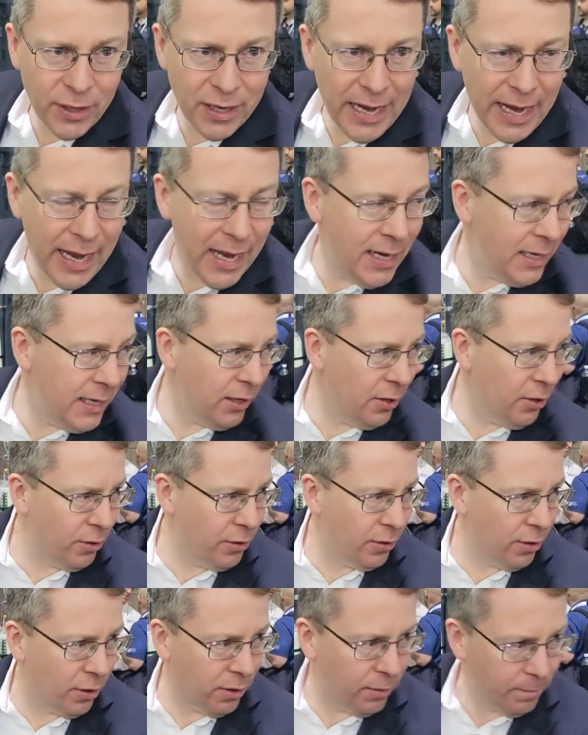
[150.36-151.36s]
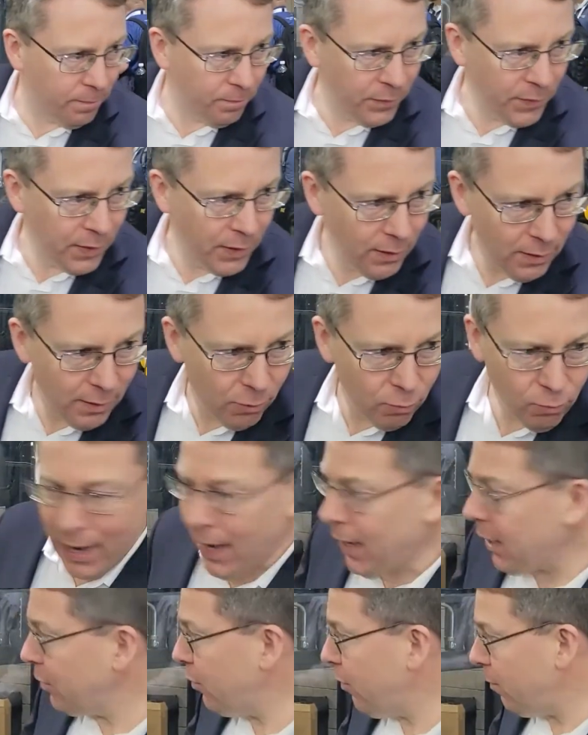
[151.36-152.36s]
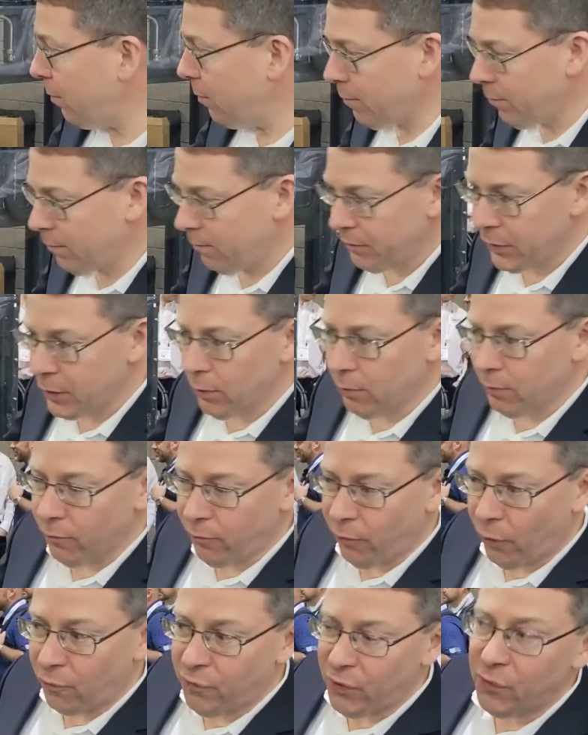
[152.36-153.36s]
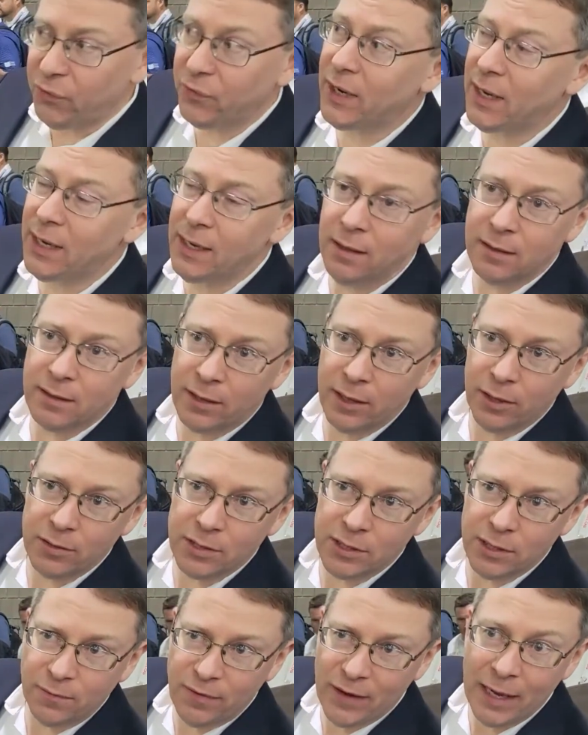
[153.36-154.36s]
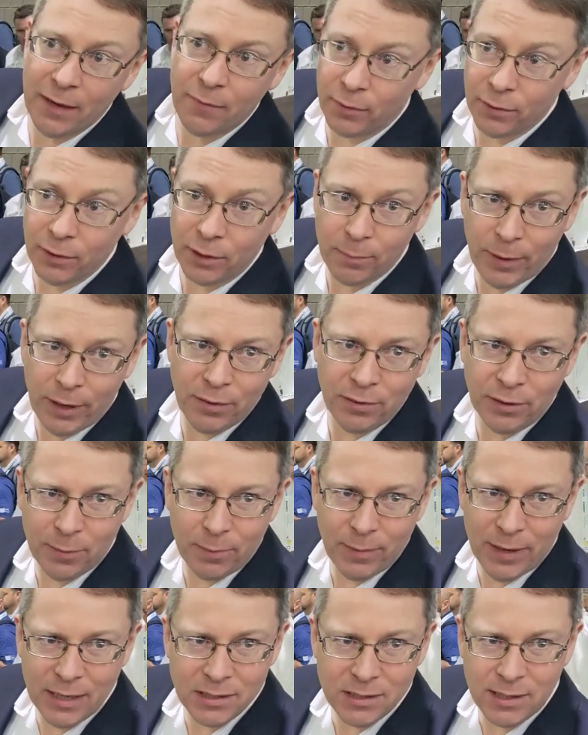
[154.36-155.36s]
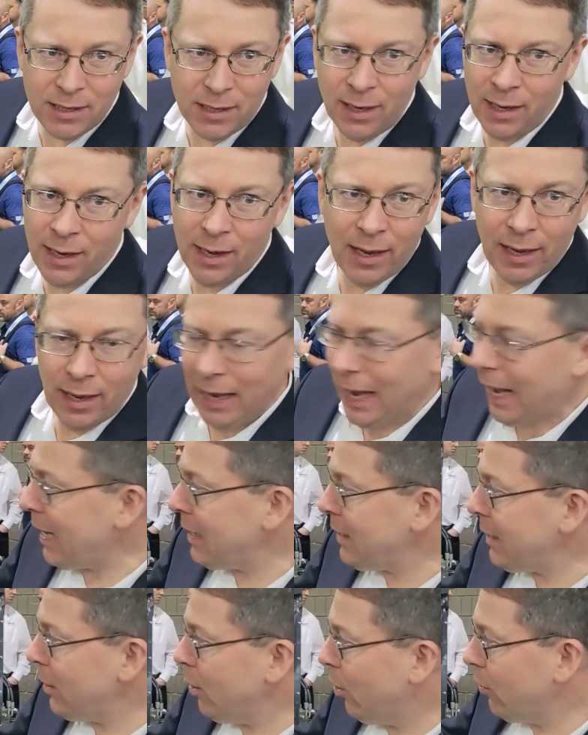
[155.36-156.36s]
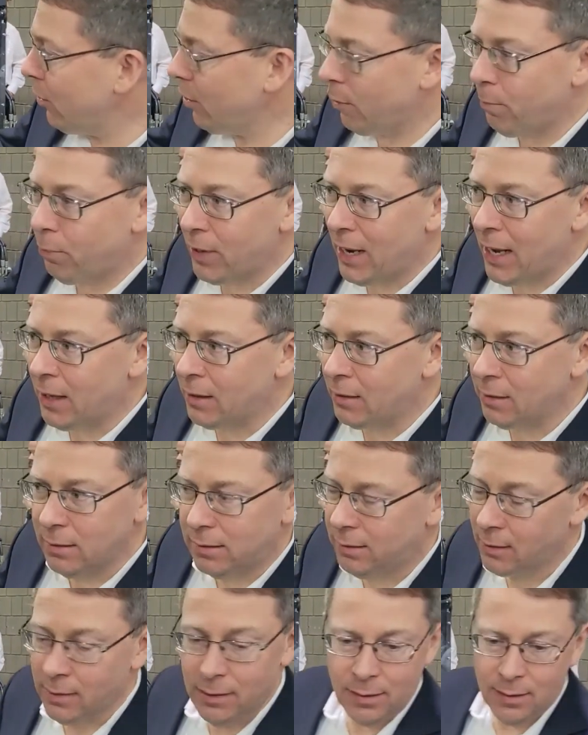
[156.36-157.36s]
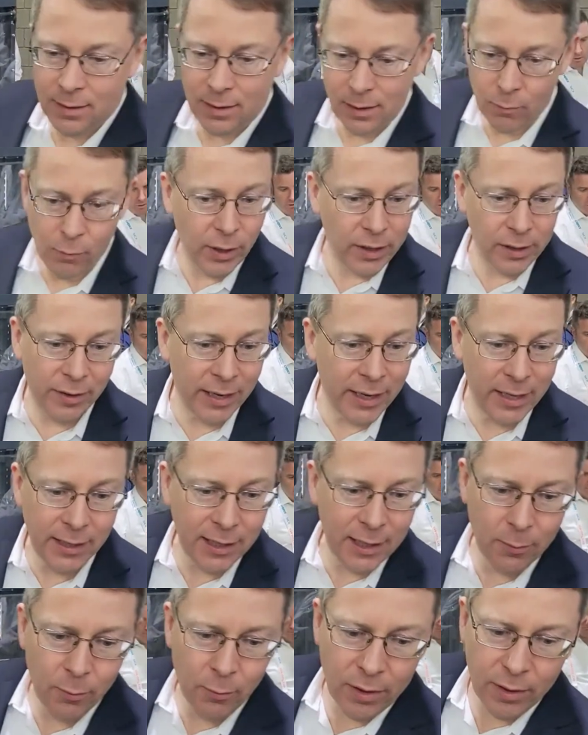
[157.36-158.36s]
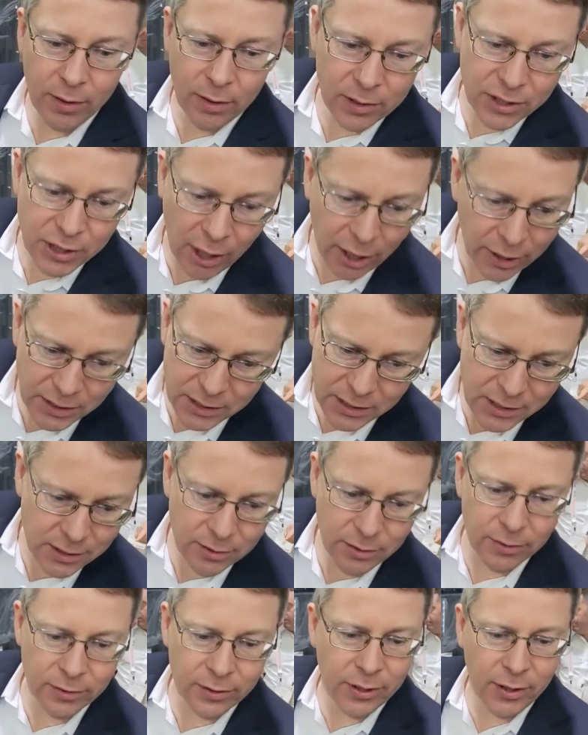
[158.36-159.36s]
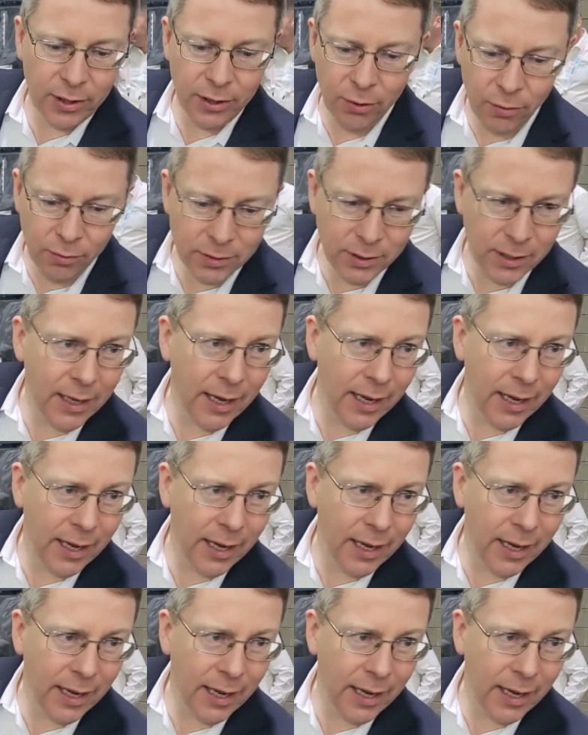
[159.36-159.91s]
than any other brand, for 15,500 pound capacity. Any other brand, whether it's Hyster, Toyota,